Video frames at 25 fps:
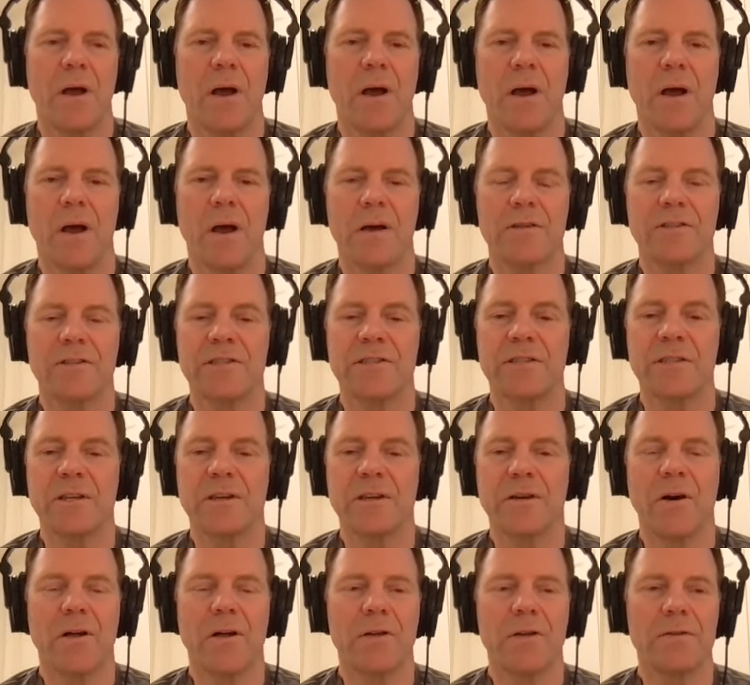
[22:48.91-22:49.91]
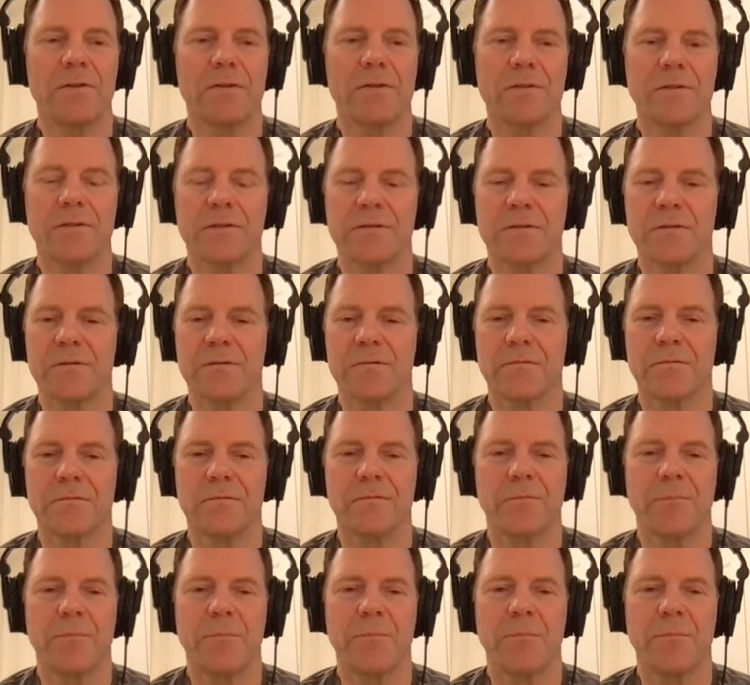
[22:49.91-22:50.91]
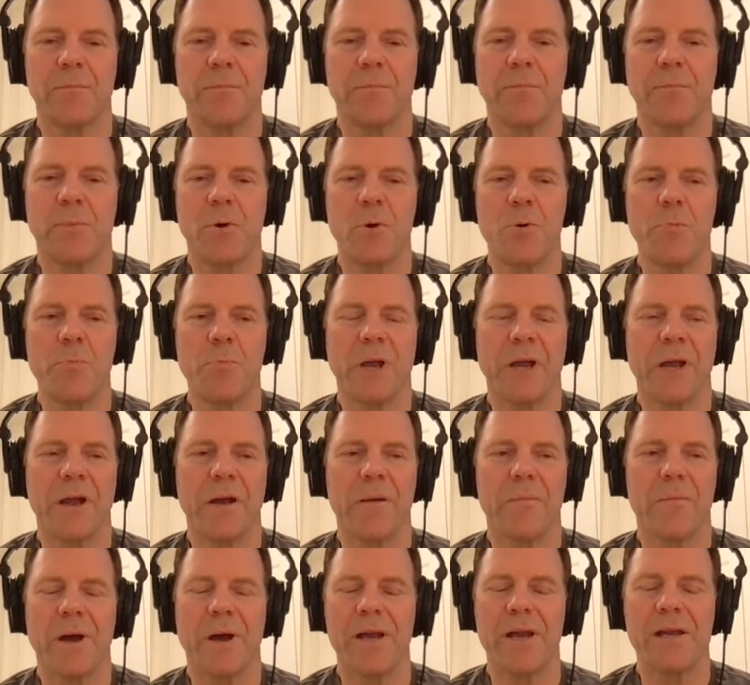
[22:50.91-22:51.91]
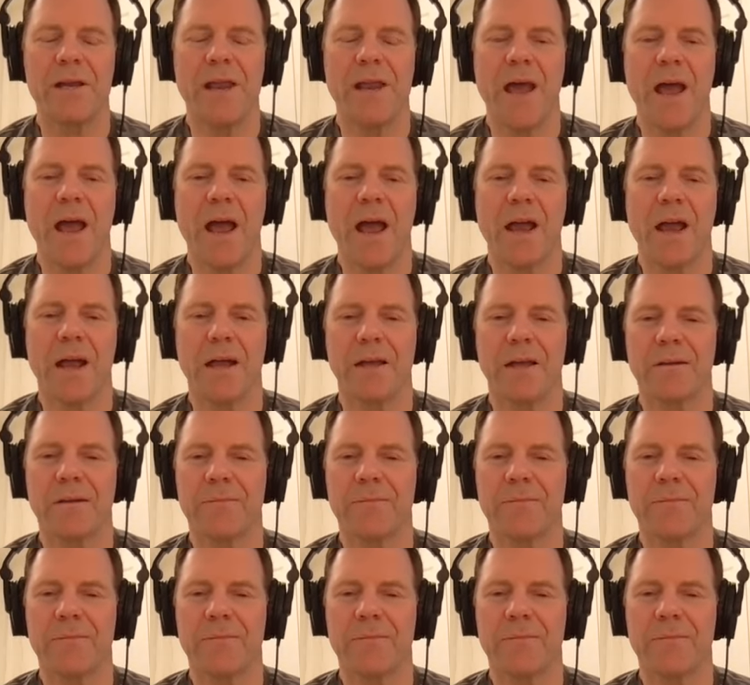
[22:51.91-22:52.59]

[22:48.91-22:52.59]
uh, seagulls pooping on my deck.